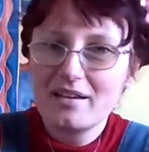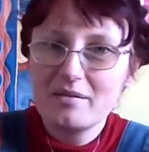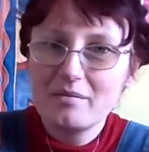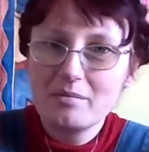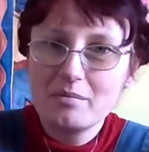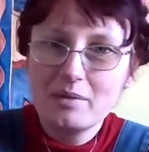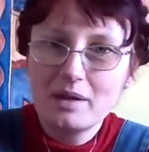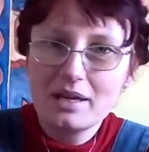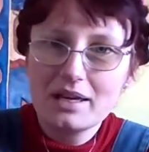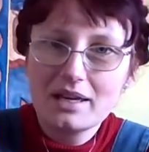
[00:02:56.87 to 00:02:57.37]

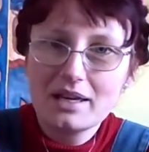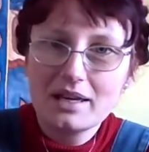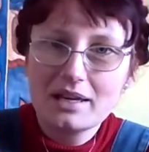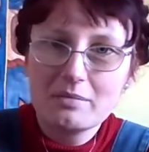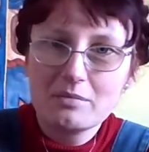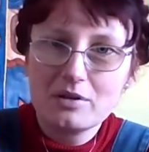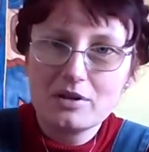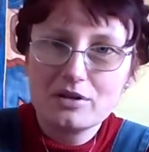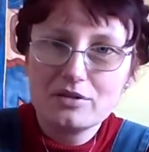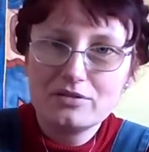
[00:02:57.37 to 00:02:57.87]
mine came
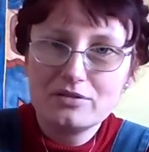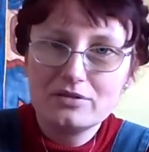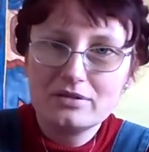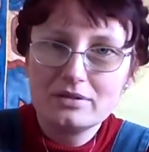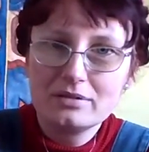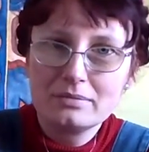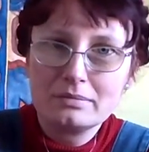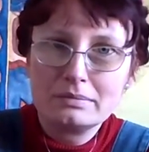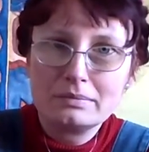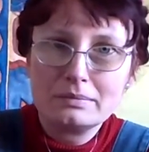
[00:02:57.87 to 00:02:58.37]
off
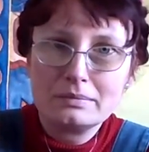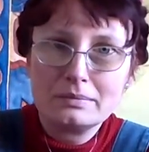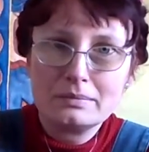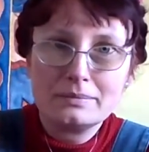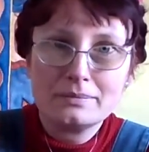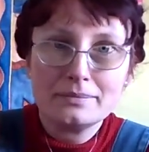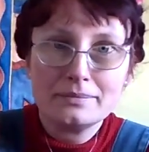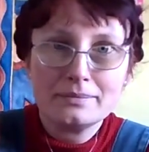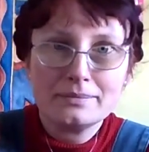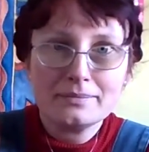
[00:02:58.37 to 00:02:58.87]

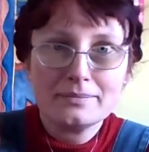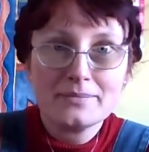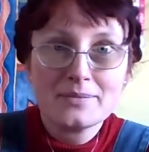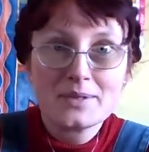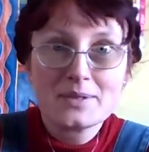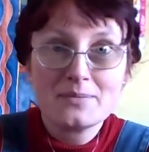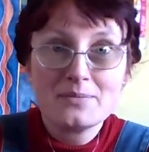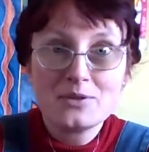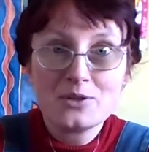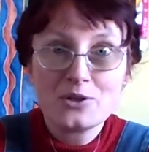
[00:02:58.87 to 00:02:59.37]

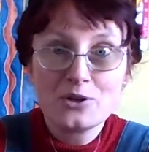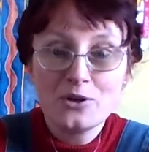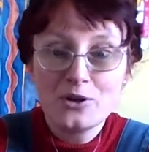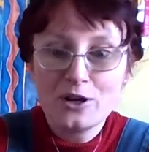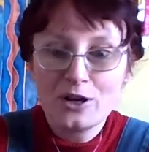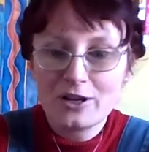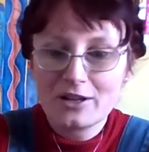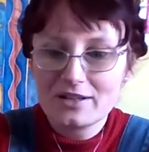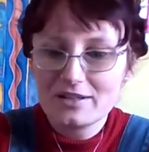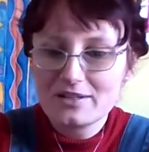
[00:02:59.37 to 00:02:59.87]
some
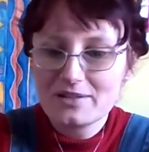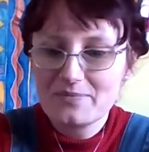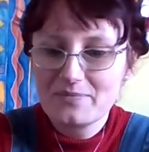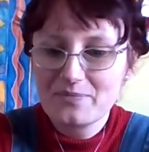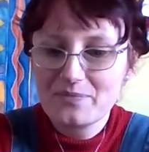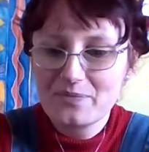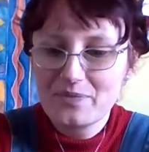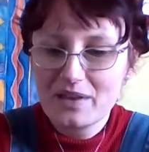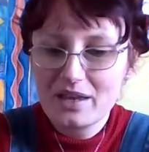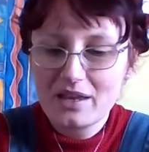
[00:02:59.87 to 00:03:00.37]
chocolate.
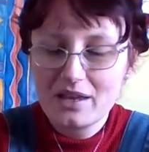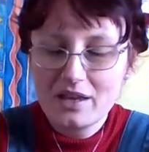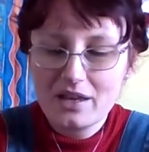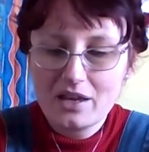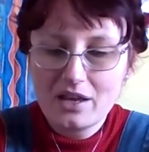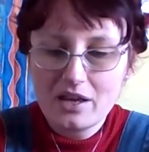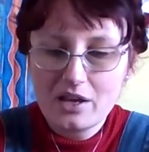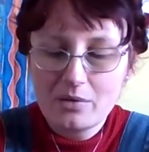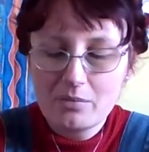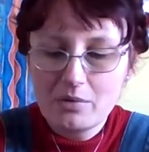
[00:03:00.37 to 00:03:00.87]

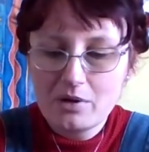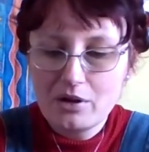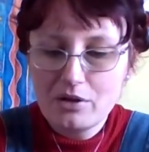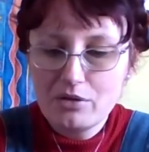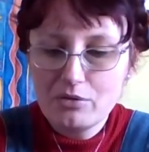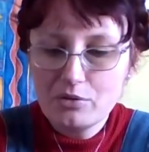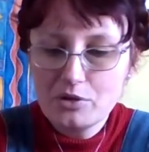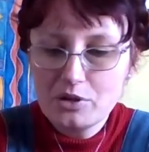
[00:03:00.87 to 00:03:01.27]
But I thought